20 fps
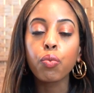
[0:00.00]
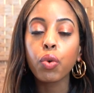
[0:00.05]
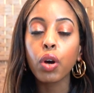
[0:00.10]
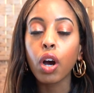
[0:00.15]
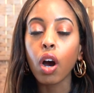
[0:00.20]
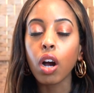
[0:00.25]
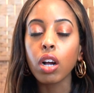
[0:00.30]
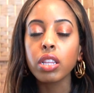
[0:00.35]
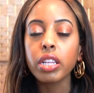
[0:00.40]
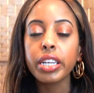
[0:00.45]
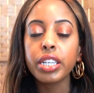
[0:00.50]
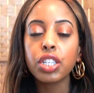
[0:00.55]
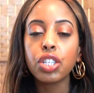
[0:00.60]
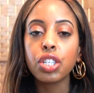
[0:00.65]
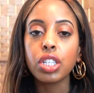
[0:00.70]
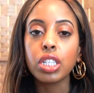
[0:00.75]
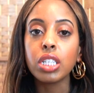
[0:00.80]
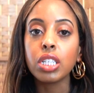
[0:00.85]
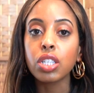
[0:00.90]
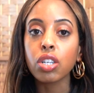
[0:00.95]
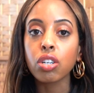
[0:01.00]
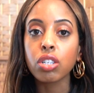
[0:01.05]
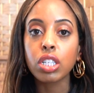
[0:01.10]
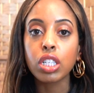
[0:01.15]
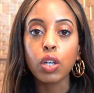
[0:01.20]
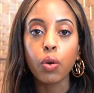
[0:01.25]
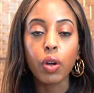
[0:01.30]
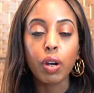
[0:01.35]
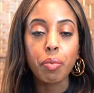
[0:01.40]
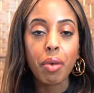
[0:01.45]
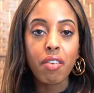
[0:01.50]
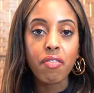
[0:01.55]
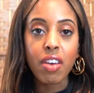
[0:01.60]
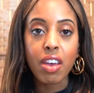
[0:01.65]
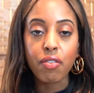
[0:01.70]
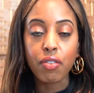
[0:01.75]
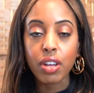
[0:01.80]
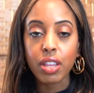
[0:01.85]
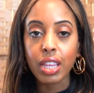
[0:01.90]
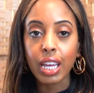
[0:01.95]
regardless, jeans are still one of my
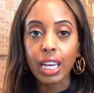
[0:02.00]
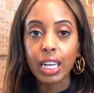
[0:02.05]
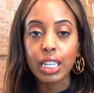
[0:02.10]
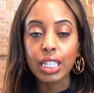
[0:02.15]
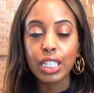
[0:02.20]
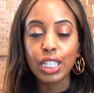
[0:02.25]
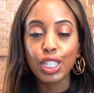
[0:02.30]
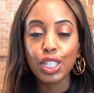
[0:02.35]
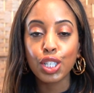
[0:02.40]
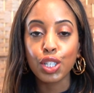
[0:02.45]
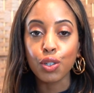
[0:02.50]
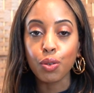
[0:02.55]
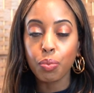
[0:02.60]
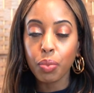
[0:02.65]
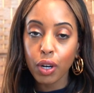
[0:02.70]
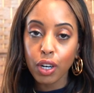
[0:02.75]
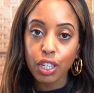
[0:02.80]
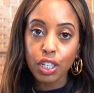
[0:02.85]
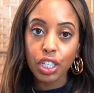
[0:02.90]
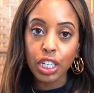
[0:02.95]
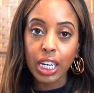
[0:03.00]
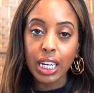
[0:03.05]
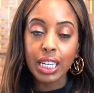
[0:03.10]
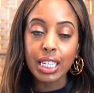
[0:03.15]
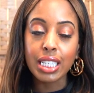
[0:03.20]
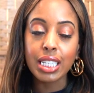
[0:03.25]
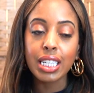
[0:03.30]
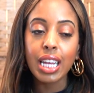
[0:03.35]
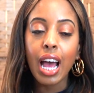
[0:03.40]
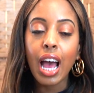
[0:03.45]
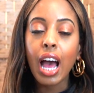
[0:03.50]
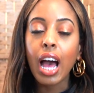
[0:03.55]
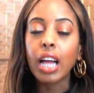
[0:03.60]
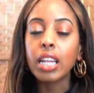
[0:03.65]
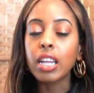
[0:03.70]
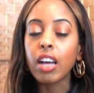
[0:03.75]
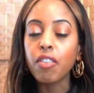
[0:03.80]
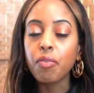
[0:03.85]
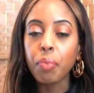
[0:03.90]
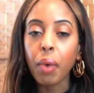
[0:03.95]
favorite things to purchase. I
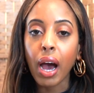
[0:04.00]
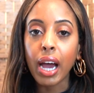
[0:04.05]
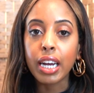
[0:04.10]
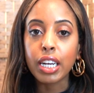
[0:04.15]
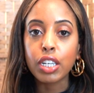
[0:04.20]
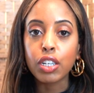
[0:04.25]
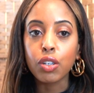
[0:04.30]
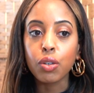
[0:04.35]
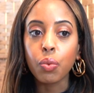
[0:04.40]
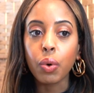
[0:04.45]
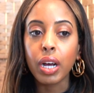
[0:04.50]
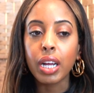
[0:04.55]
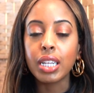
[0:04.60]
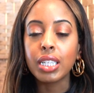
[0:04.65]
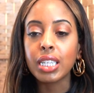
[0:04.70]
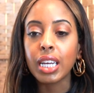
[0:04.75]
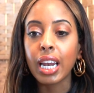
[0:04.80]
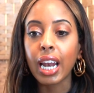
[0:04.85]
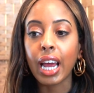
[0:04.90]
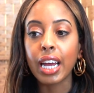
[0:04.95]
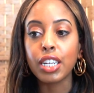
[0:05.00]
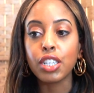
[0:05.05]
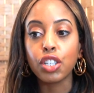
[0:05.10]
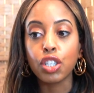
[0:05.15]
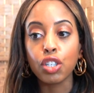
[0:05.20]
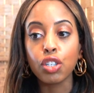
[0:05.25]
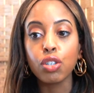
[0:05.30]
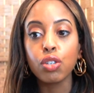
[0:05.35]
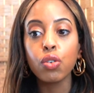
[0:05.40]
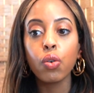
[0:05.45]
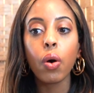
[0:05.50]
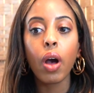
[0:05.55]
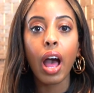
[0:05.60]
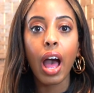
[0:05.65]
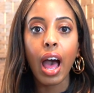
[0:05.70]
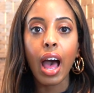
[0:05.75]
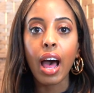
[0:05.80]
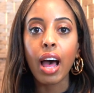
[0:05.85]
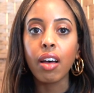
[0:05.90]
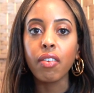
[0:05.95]
love buying new ones, and I do
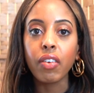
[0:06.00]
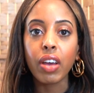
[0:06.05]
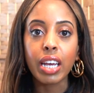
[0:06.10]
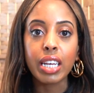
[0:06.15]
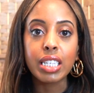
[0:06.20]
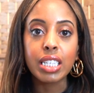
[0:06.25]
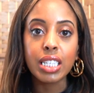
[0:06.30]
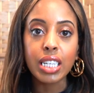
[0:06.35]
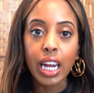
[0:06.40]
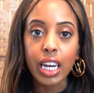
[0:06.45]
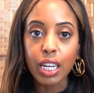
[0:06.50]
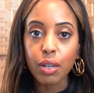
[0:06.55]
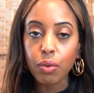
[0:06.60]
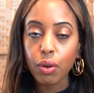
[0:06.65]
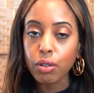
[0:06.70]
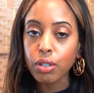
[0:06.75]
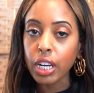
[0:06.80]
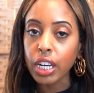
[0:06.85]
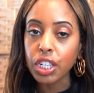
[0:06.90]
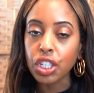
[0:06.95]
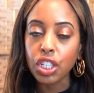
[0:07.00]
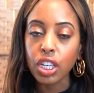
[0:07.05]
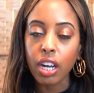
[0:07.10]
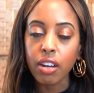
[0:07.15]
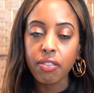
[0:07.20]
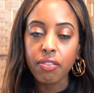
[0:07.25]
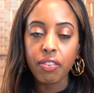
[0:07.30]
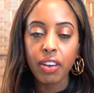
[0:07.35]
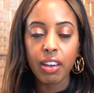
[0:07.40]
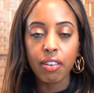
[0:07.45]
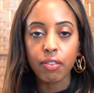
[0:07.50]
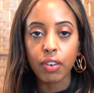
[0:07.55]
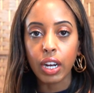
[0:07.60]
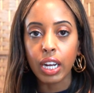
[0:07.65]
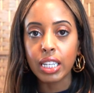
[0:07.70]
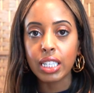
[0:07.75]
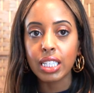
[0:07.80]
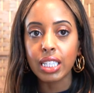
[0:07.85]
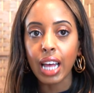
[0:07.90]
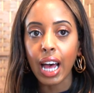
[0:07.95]
have a steady rotation of
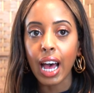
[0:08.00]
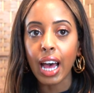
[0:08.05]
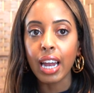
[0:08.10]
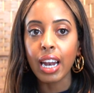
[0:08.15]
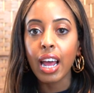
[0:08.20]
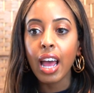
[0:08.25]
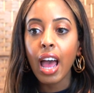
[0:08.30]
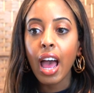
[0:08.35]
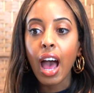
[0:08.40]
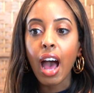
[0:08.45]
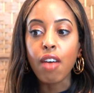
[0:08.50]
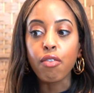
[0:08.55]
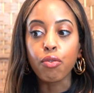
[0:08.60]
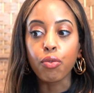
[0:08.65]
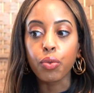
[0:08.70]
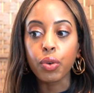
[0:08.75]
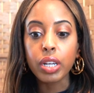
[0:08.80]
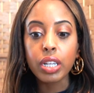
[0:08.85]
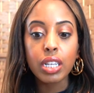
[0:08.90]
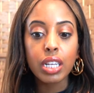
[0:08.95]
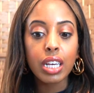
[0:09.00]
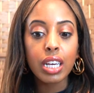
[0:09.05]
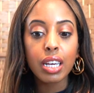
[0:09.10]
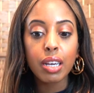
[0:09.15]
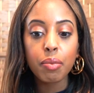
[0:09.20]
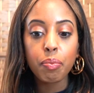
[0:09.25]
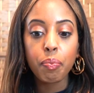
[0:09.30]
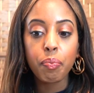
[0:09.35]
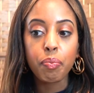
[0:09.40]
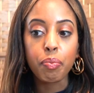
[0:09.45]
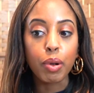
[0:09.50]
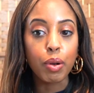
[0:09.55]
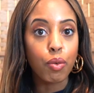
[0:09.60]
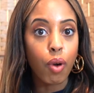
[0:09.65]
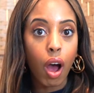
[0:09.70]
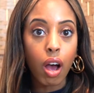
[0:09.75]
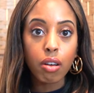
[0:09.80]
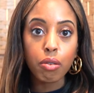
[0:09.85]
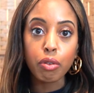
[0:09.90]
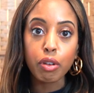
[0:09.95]
favorites that have really been
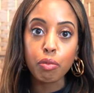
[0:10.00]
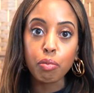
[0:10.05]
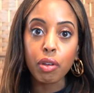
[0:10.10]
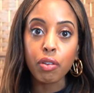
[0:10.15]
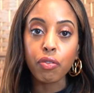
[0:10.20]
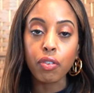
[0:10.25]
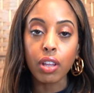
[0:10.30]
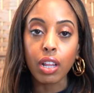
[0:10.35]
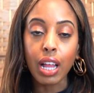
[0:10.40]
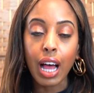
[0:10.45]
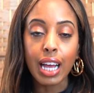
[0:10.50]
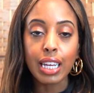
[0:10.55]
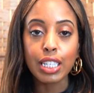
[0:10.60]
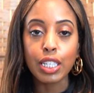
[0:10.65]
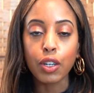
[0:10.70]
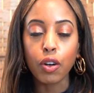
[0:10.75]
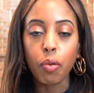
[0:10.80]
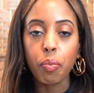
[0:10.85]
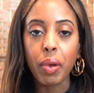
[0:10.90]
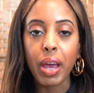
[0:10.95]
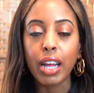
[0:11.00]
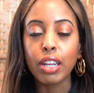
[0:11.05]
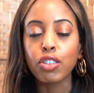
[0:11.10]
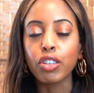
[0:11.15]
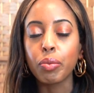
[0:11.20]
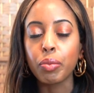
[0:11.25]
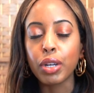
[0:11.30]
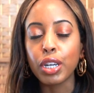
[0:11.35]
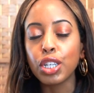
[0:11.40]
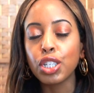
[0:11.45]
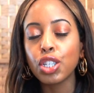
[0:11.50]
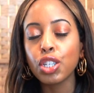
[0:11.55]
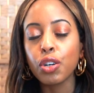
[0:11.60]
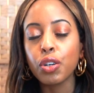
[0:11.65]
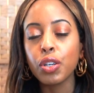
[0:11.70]
rocking with me for the last little bit. So I'm gonna show